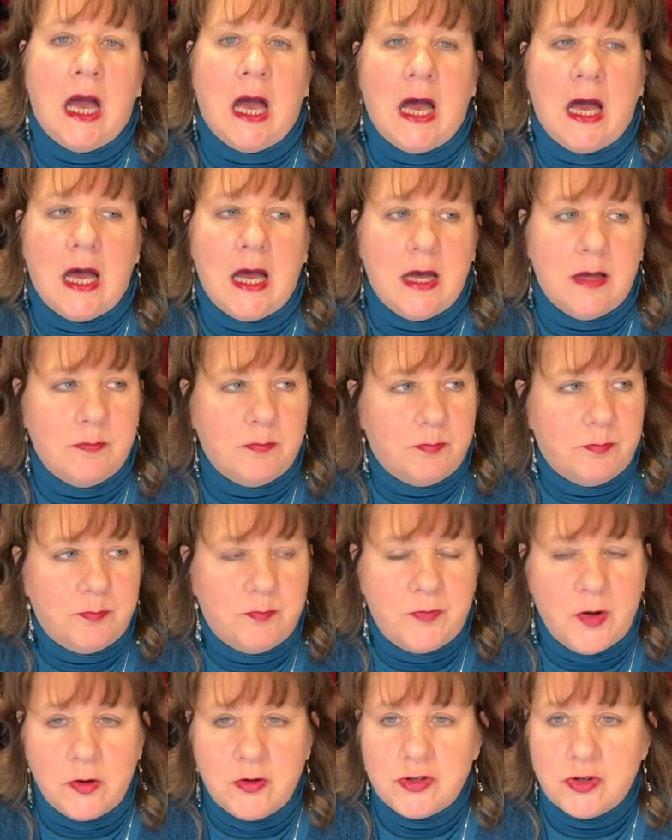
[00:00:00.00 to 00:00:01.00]
Uh,
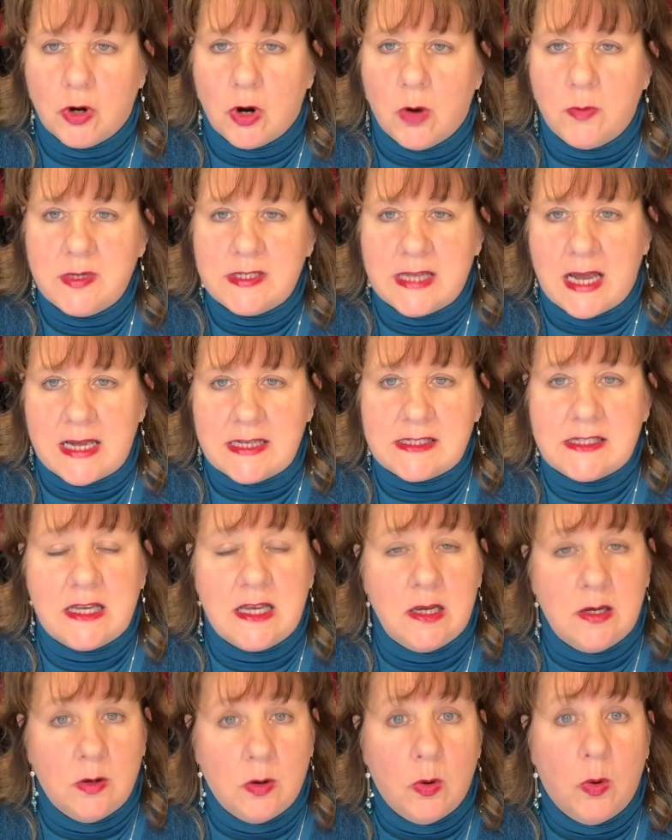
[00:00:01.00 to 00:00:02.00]
folks are always
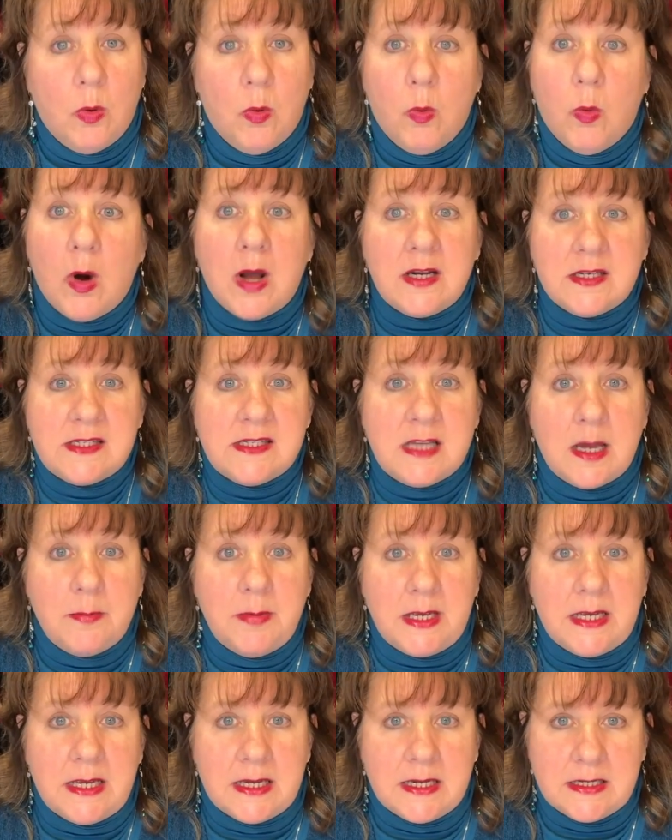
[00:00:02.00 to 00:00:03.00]
asking what a
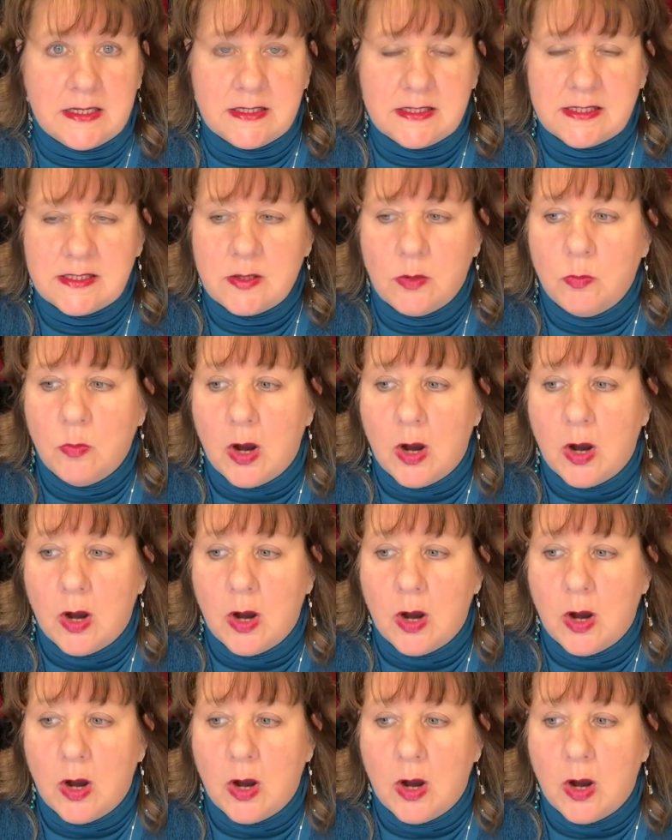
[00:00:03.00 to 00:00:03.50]
subby is.